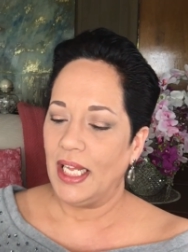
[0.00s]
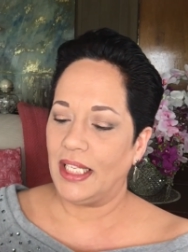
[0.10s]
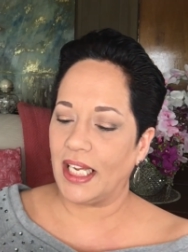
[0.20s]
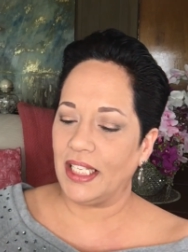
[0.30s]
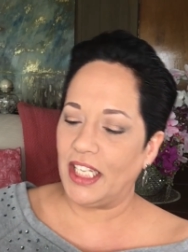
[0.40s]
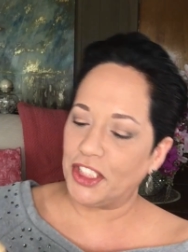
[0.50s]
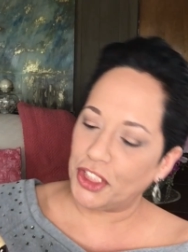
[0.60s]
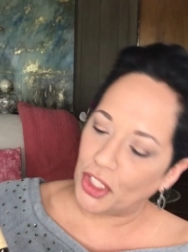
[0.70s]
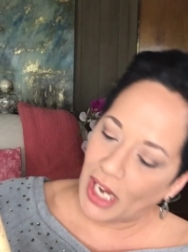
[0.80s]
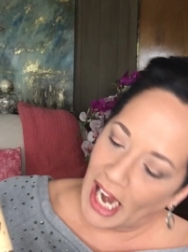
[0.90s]
The
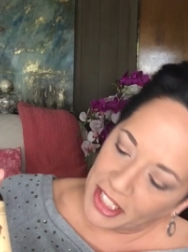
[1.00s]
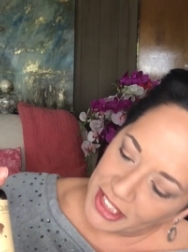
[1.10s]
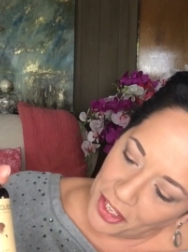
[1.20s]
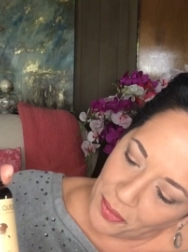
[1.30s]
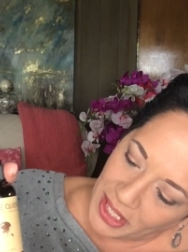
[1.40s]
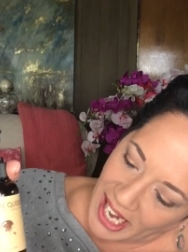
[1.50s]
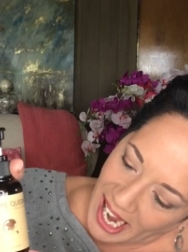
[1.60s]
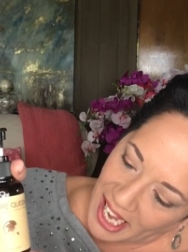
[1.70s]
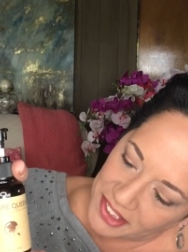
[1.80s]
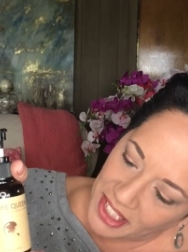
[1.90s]
conditioner actually only
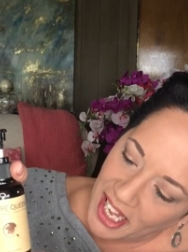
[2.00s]
has